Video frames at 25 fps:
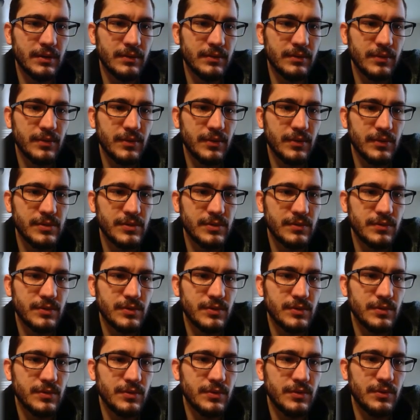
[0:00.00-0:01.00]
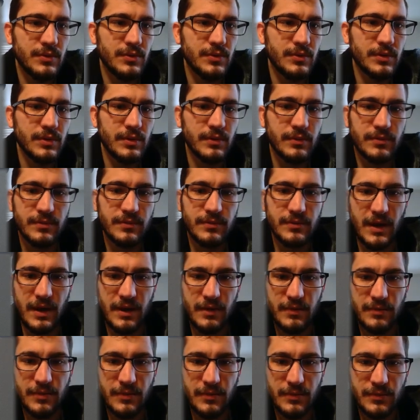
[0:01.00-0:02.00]
for those of you who
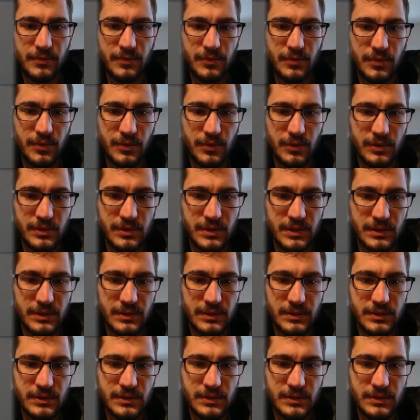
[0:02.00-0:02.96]
have forgotten.